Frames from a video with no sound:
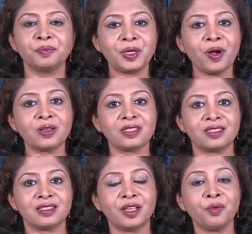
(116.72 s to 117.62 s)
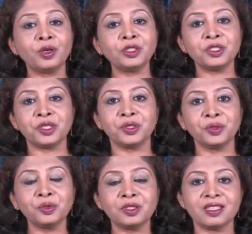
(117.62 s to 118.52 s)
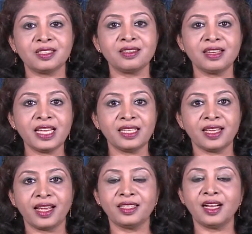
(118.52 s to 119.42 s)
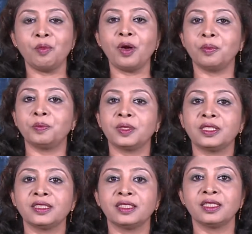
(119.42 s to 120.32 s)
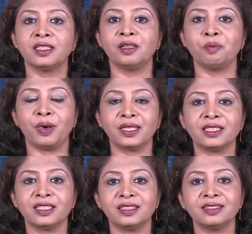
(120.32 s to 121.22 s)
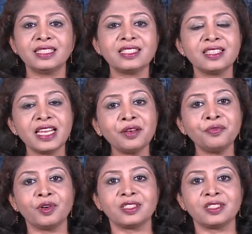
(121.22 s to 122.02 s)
because they wanted to use this need and come up. But this need for